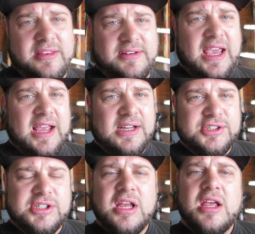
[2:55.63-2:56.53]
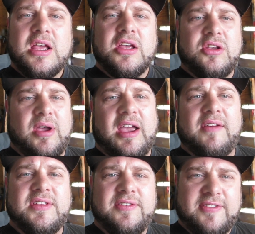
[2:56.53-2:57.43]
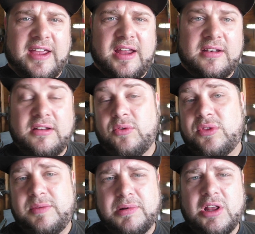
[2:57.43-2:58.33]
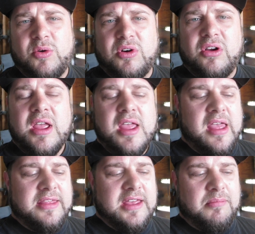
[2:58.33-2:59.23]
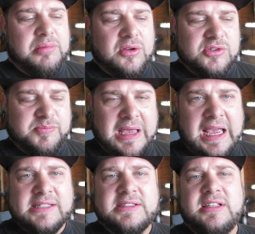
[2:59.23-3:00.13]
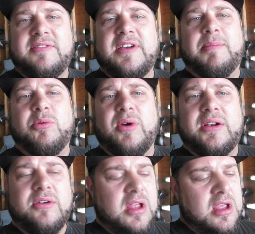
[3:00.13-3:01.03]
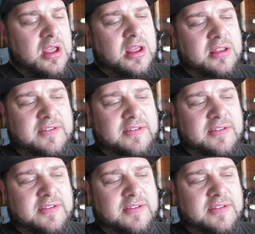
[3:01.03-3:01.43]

the dash, you have the fan or the blower that blows past the evaporator. The